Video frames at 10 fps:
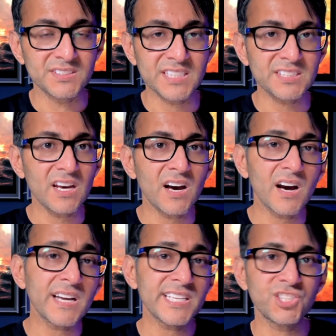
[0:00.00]
there's a
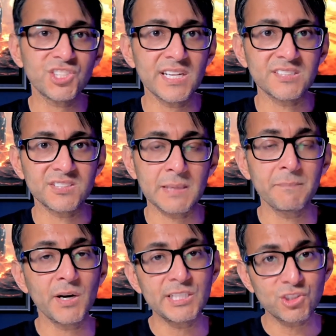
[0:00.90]
higher chance they
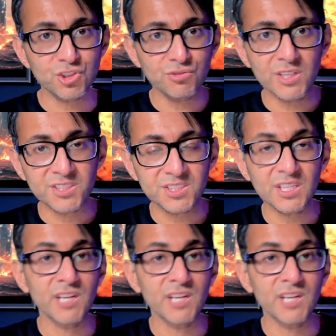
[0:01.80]
might trust